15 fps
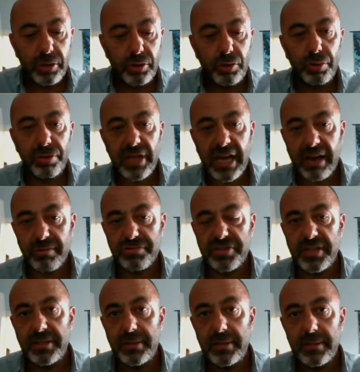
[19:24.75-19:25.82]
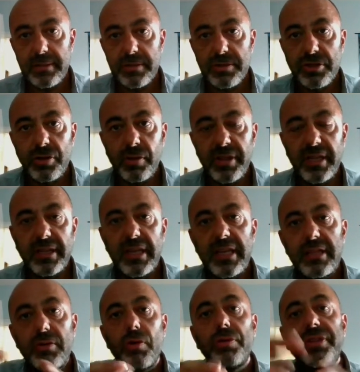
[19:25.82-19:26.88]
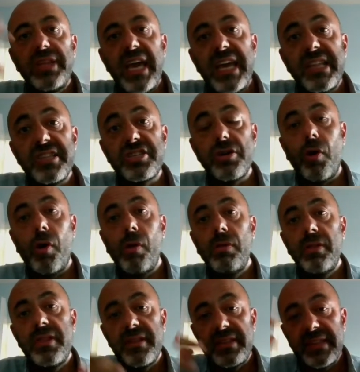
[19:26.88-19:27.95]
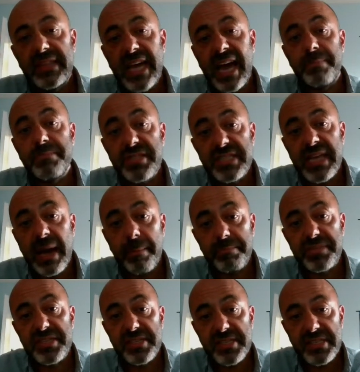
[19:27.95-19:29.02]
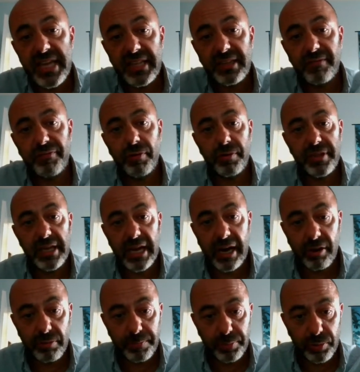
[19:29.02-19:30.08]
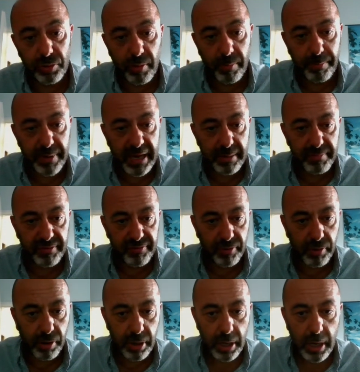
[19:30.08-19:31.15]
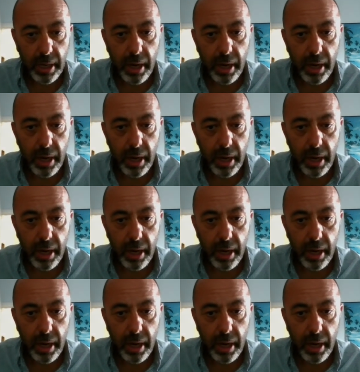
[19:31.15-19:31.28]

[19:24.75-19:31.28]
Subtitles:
2000 so that it contains all the timestamps set for the output compare before,